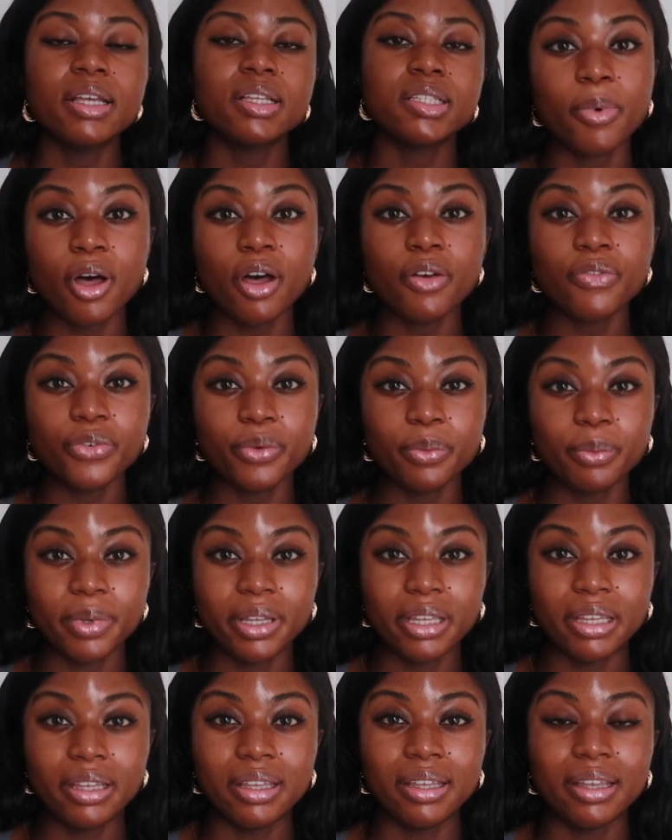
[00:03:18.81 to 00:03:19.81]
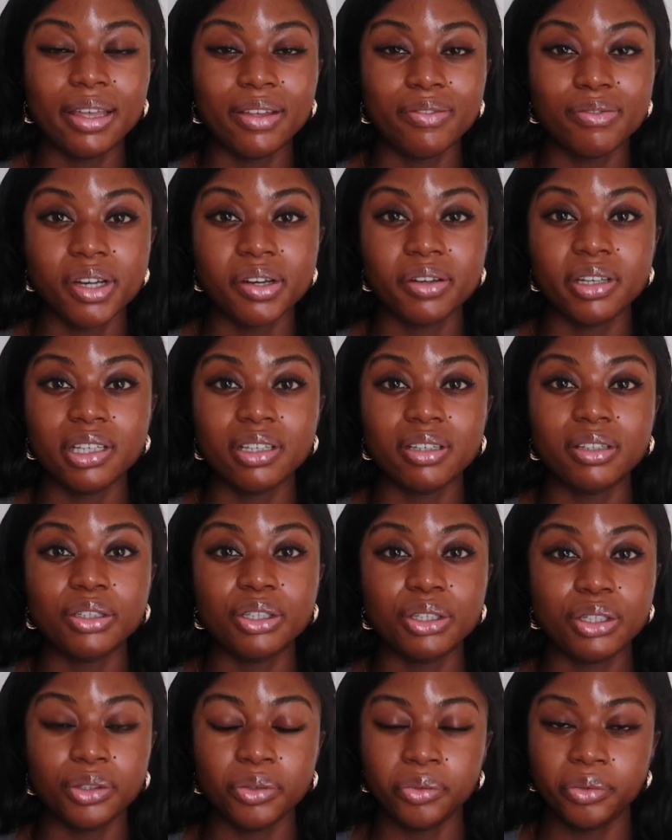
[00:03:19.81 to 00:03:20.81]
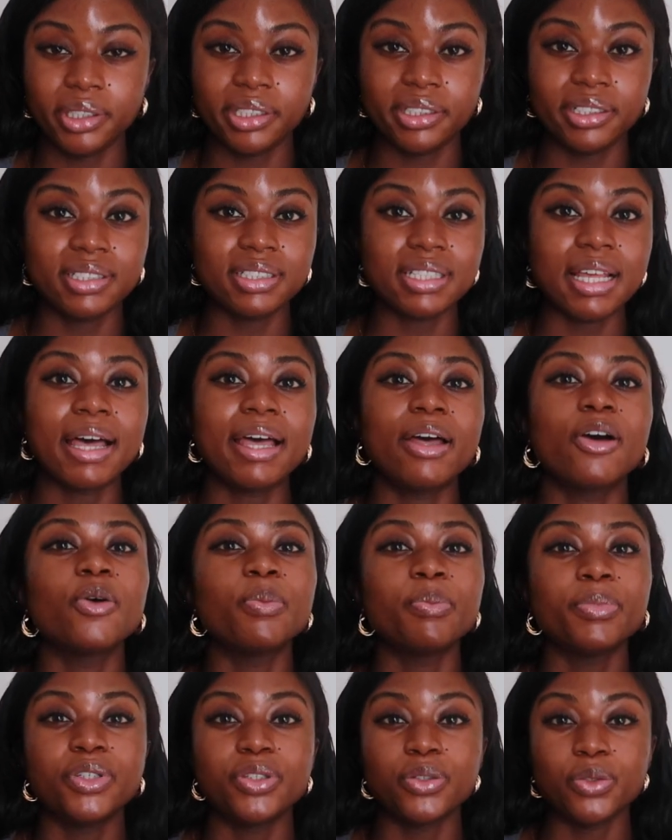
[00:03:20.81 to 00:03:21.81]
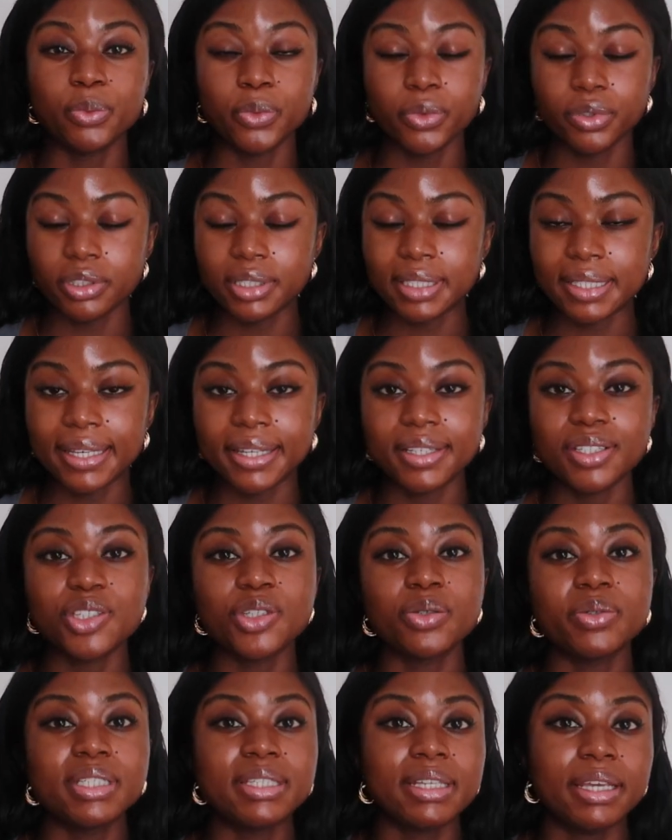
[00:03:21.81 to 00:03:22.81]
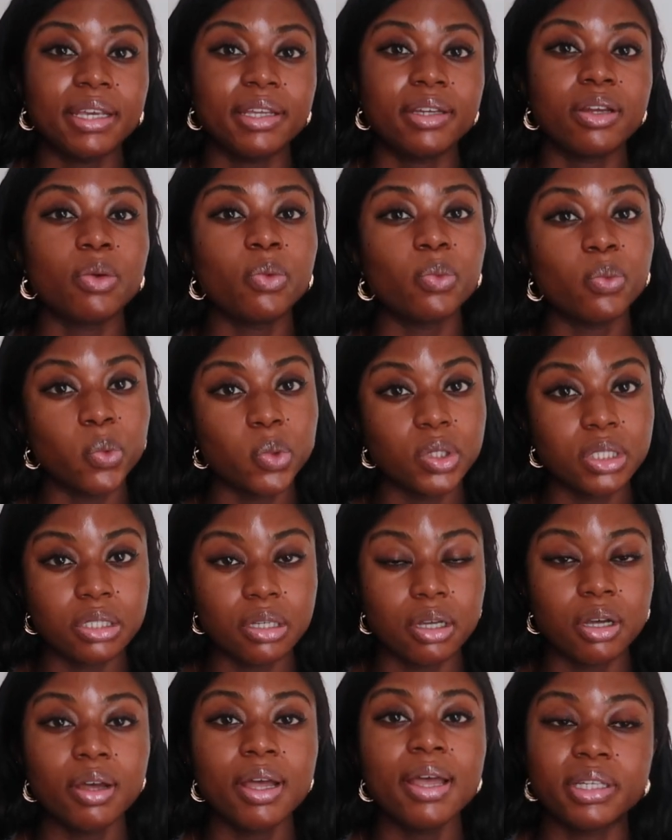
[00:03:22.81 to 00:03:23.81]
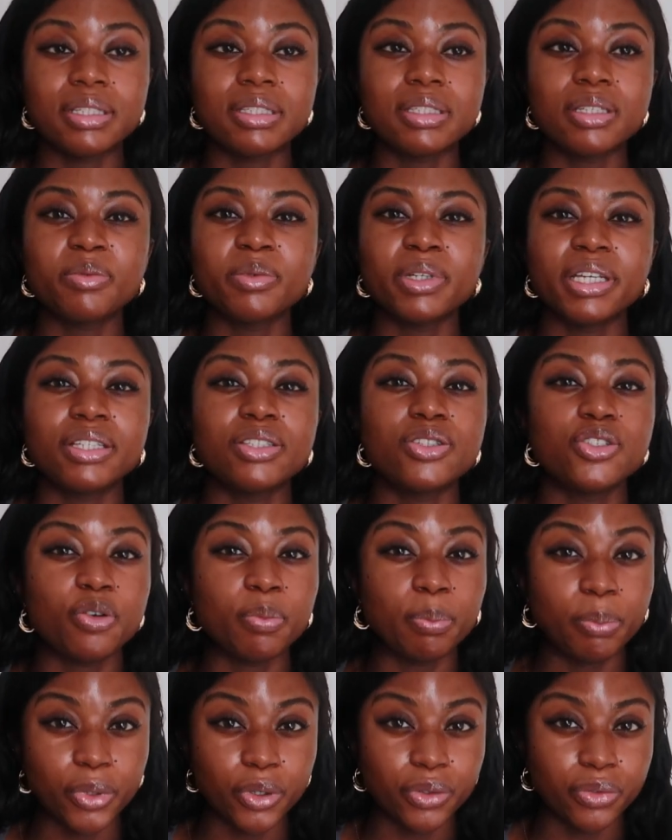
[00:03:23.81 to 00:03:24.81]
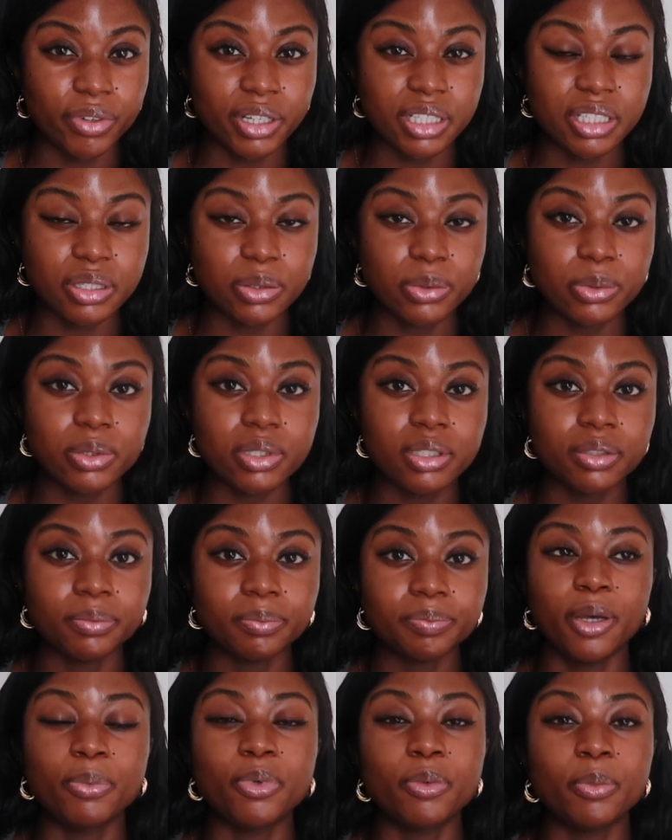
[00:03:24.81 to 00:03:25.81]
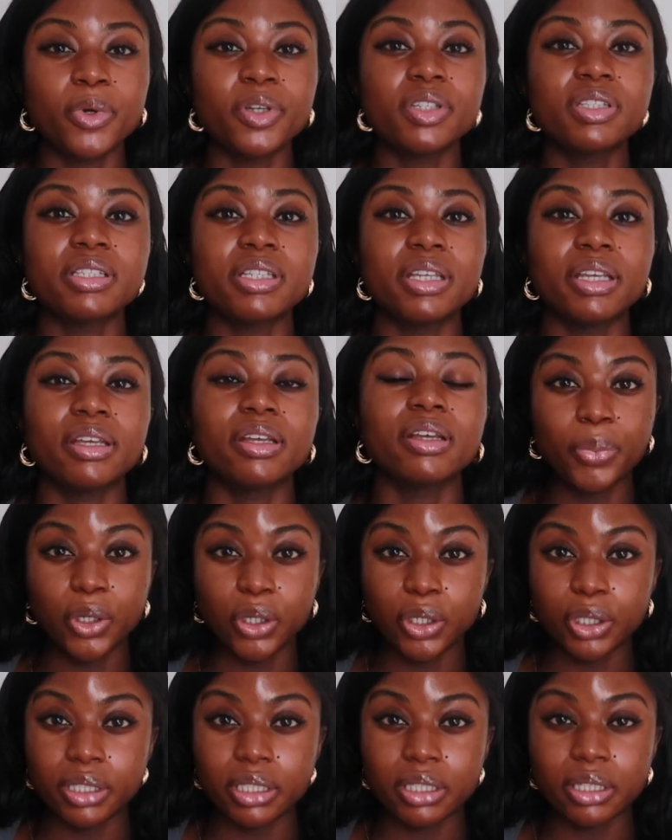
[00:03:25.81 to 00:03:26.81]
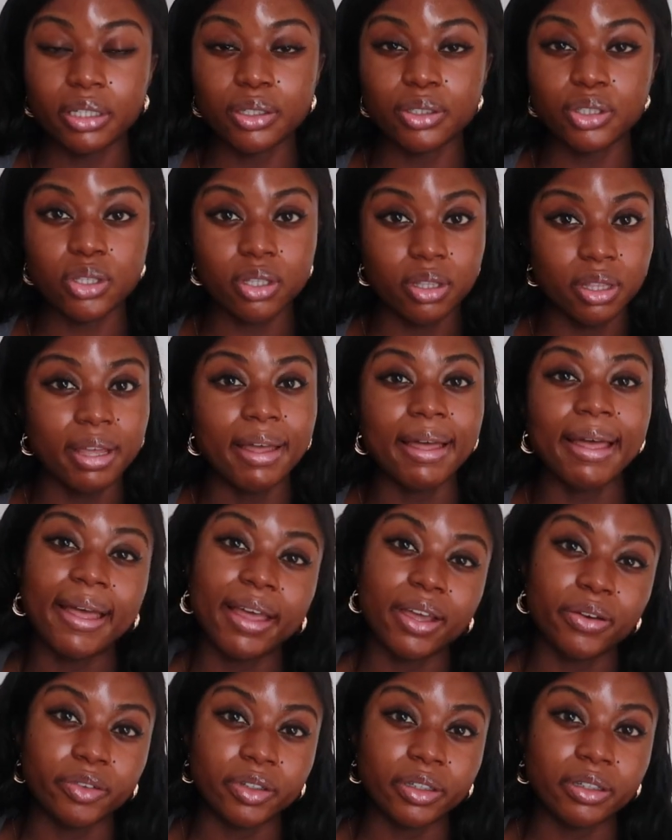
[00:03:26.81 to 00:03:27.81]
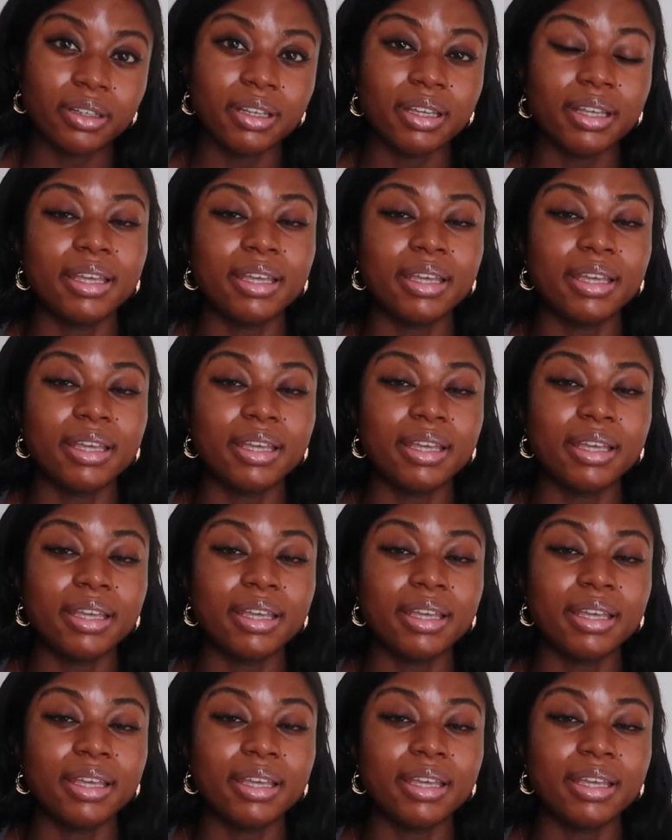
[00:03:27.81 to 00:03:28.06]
Apart from being a very good ingredient at helping your skin to retain water, it stimulates your blood vessels by promoting blood to the area.